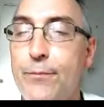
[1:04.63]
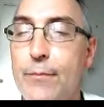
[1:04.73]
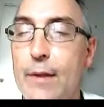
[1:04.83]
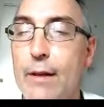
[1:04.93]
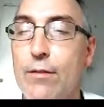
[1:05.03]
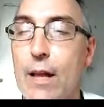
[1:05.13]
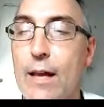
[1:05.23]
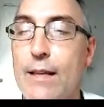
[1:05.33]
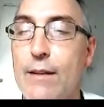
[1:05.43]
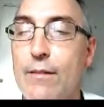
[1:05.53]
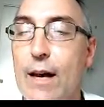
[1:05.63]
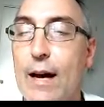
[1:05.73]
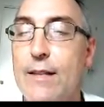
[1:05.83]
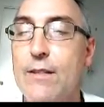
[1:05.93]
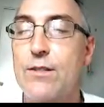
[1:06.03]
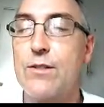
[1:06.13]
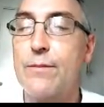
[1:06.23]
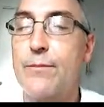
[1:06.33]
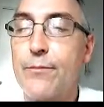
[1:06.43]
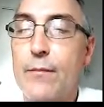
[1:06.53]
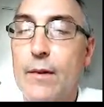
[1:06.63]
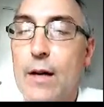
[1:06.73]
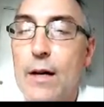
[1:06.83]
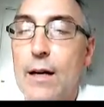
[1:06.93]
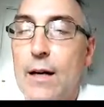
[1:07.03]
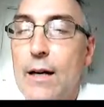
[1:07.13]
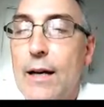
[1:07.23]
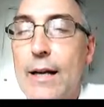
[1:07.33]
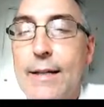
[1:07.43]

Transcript: give light, give guidance, at a